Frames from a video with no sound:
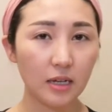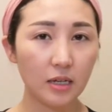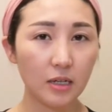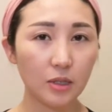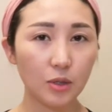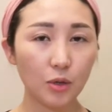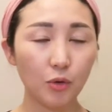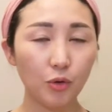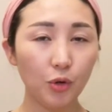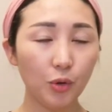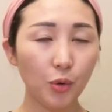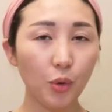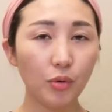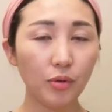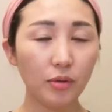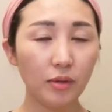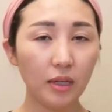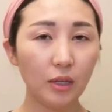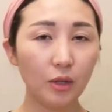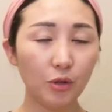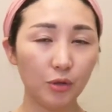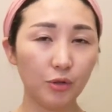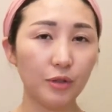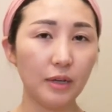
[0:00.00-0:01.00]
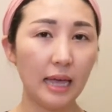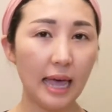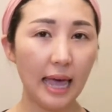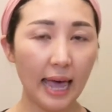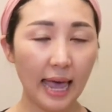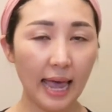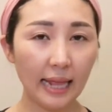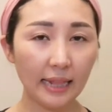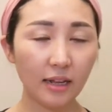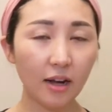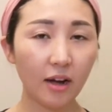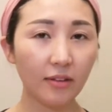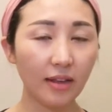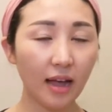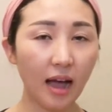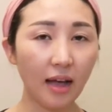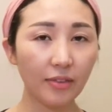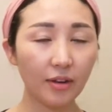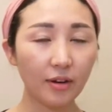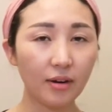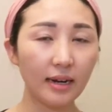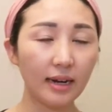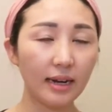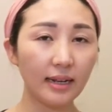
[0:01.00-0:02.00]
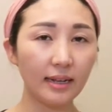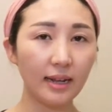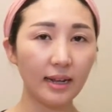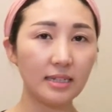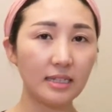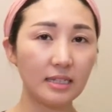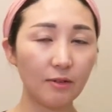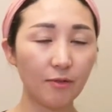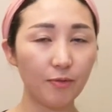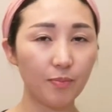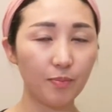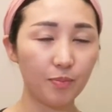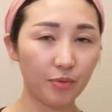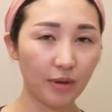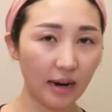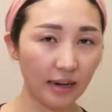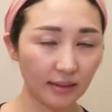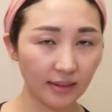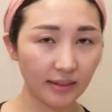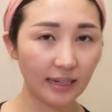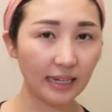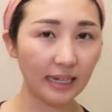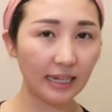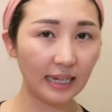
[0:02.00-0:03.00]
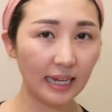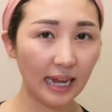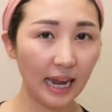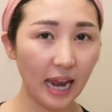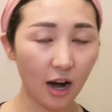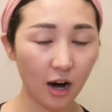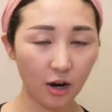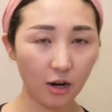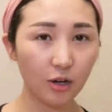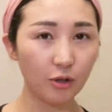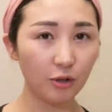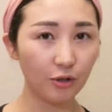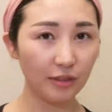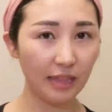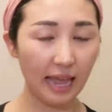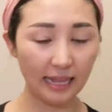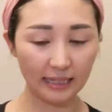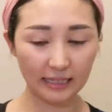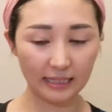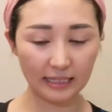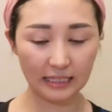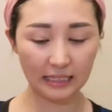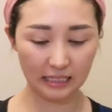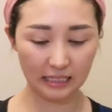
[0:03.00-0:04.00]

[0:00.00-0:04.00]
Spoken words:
so you don't need to add another intensive brightening care to that.